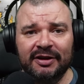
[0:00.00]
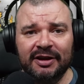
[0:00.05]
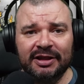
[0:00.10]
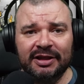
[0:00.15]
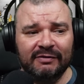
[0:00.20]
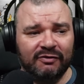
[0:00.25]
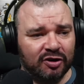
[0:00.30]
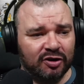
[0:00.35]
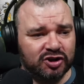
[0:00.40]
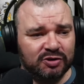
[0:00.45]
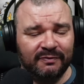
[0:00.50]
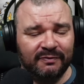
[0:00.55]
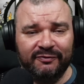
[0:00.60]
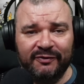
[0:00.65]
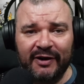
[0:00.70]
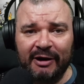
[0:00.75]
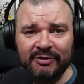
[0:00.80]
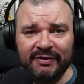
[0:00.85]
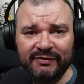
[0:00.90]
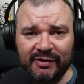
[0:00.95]
They've got some
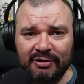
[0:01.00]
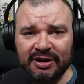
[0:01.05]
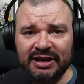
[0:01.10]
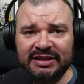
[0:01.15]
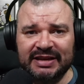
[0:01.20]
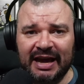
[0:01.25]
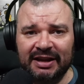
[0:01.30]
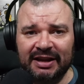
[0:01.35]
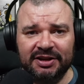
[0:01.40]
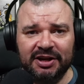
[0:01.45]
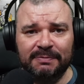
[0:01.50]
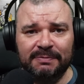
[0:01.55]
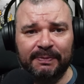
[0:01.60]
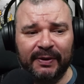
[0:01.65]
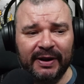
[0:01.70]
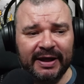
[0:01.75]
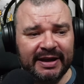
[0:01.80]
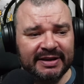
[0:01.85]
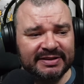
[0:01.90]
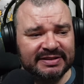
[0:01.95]
very, very talented
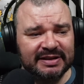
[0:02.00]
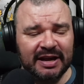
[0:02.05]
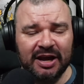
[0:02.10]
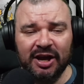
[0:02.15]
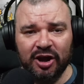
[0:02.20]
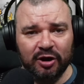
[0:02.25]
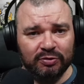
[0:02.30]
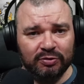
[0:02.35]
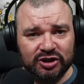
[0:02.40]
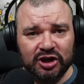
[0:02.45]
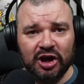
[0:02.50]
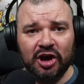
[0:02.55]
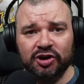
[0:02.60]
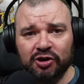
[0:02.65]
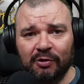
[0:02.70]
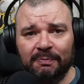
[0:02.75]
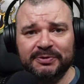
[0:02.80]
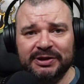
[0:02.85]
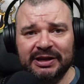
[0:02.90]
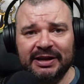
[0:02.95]
players who turned
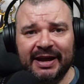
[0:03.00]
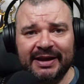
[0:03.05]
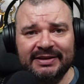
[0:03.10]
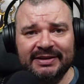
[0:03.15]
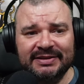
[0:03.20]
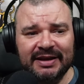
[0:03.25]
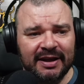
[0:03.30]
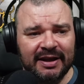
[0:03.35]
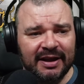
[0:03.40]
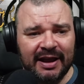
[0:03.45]
up tonight.